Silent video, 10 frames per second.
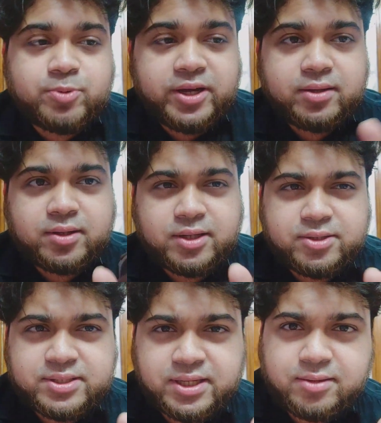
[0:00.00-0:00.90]
spray it and
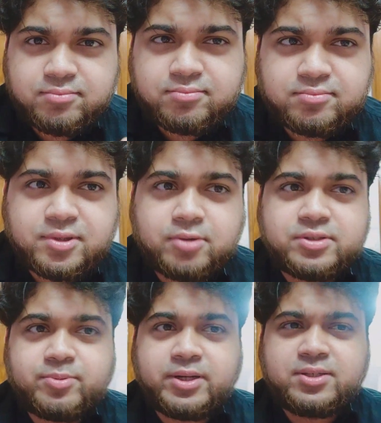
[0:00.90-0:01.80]
let's see how it
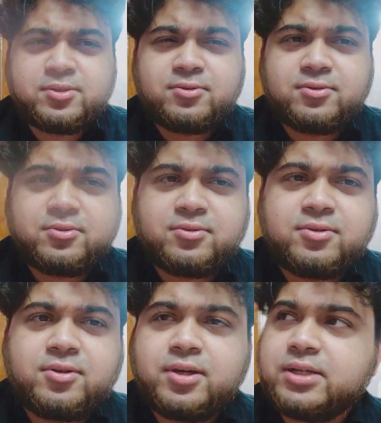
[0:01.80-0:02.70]
sprays.
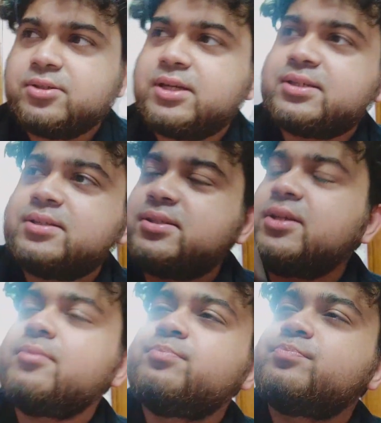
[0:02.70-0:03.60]
As you guys can
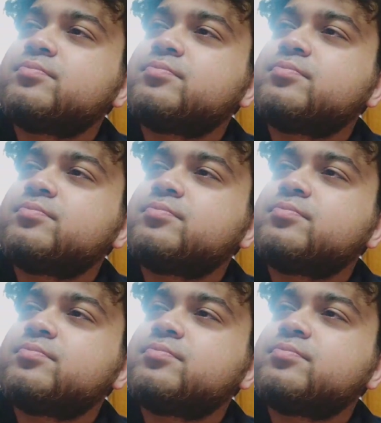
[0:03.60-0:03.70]
see,